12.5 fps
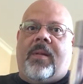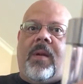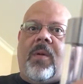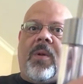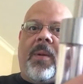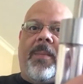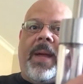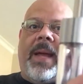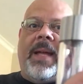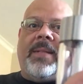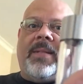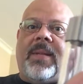on
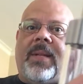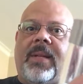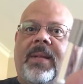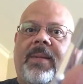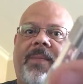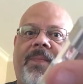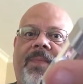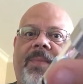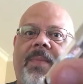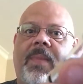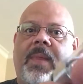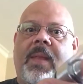capacity.
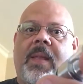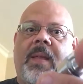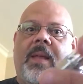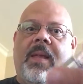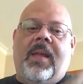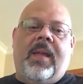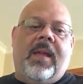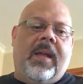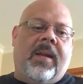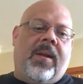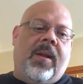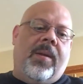
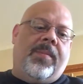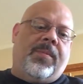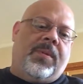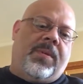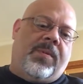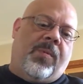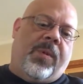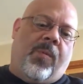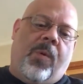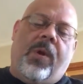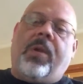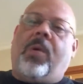It comes with
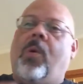one